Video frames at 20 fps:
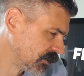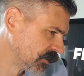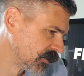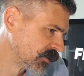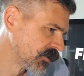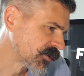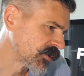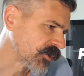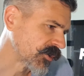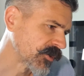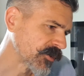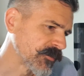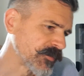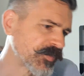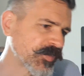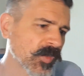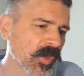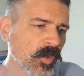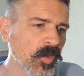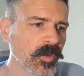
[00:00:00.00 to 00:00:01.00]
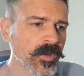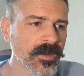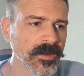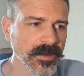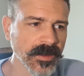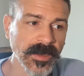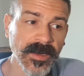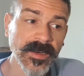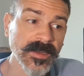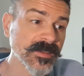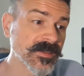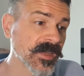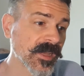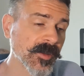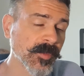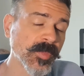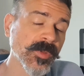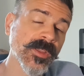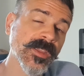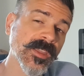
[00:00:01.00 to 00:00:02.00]
So an
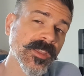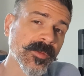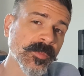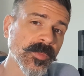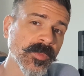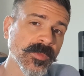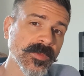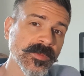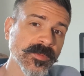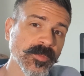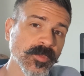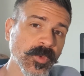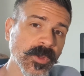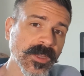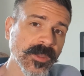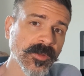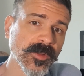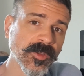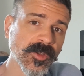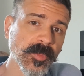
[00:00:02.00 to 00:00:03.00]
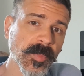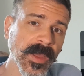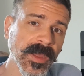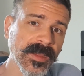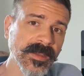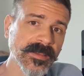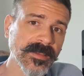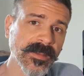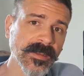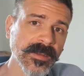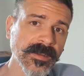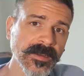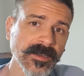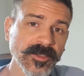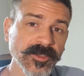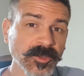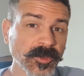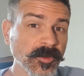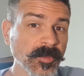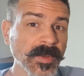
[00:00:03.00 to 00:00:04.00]
example here, we can look back at I
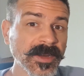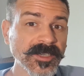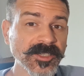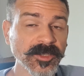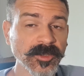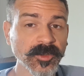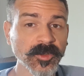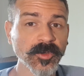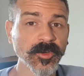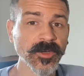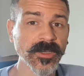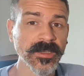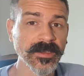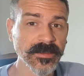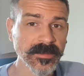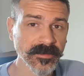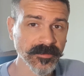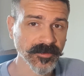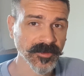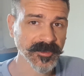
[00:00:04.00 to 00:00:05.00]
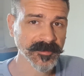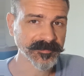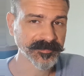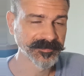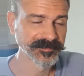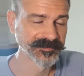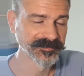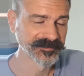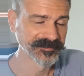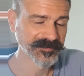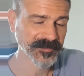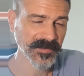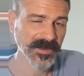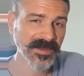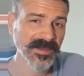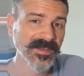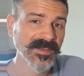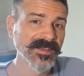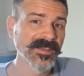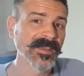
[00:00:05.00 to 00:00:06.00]
sort of mentioned cookies, right?
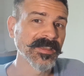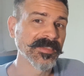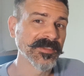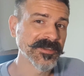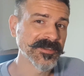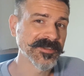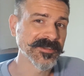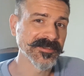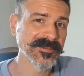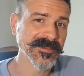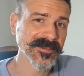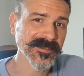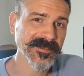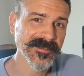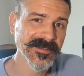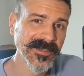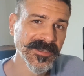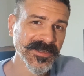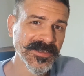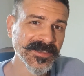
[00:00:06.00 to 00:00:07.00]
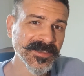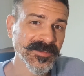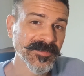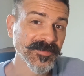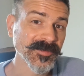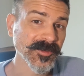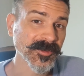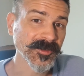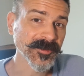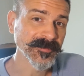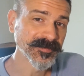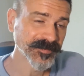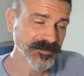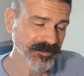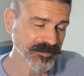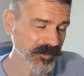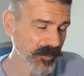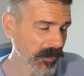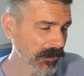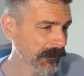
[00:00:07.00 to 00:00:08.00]
And this is if you're
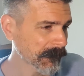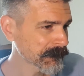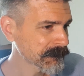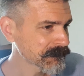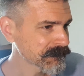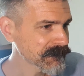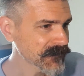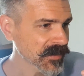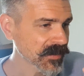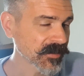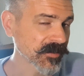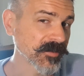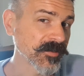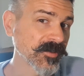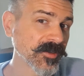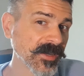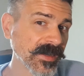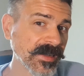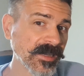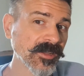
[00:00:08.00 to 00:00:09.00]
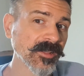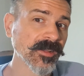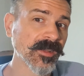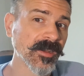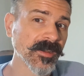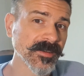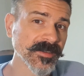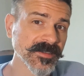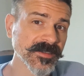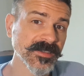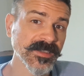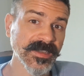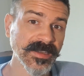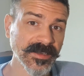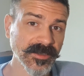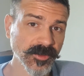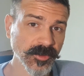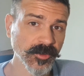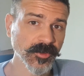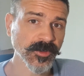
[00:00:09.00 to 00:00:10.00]
inclined to
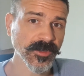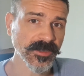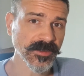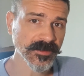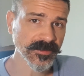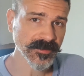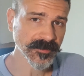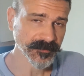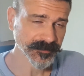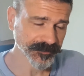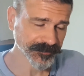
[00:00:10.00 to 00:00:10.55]
eat cookies.